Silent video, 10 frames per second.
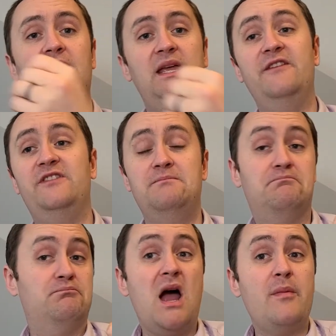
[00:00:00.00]
If the
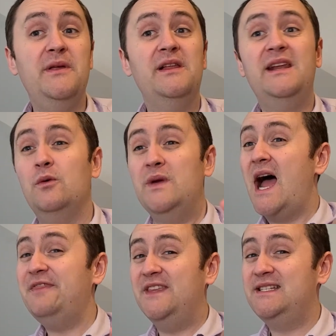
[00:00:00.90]
probability that we
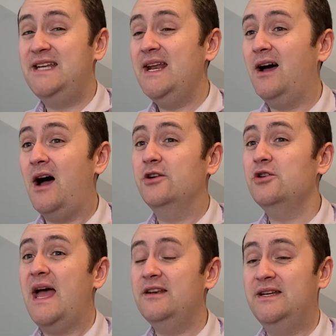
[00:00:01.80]
got this data under
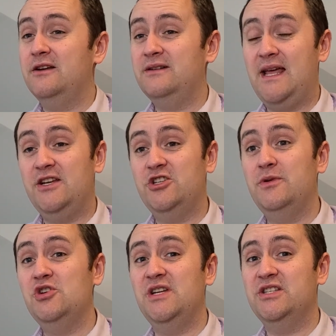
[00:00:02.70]
that
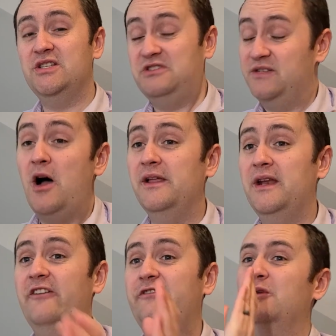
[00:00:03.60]
distribution is small
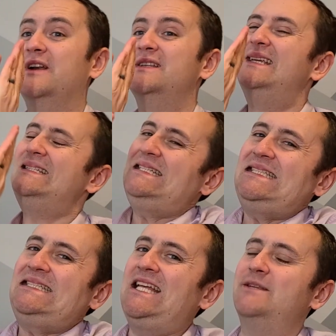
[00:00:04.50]
enough, we're going to say,
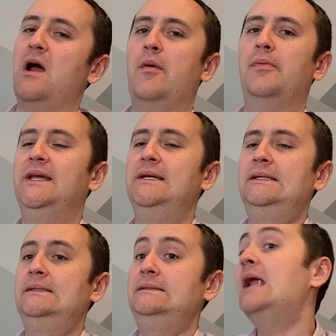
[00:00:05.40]
that's probably
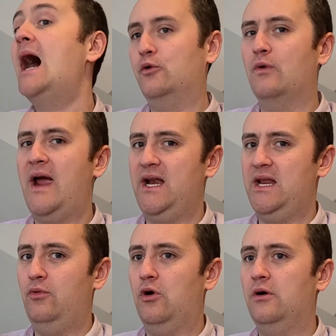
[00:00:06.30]
not right anymore.